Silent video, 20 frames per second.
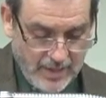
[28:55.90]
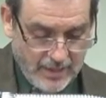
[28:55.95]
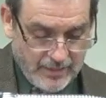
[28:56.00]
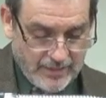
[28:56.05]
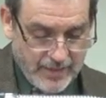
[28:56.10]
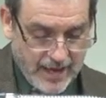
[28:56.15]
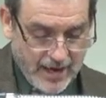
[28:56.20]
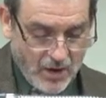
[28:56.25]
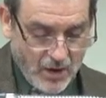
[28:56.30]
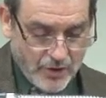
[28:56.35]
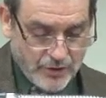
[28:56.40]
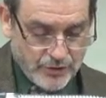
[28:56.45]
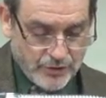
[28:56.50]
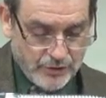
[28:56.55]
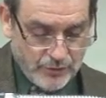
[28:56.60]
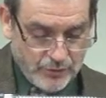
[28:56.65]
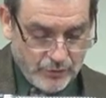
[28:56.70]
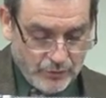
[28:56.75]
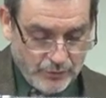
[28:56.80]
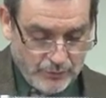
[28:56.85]
They are
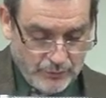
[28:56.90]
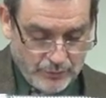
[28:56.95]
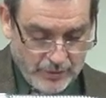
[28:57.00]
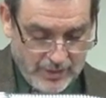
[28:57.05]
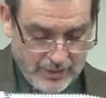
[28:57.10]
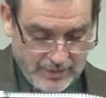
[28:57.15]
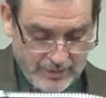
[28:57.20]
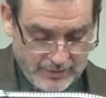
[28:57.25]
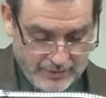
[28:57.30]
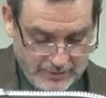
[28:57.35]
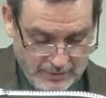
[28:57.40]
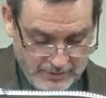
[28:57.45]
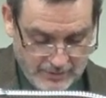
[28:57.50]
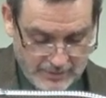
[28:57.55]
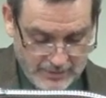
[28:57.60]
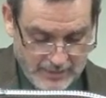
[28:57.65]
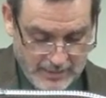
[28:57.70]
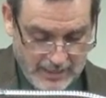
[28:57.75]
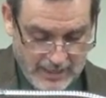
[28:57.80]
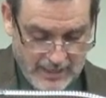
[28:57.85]
new. Uh, they're
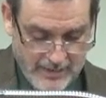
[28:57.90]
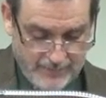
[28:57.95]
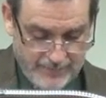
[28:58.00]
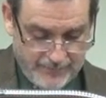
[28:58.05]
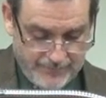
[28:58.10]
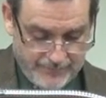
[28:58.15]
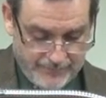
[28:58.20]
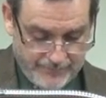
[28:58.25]
um,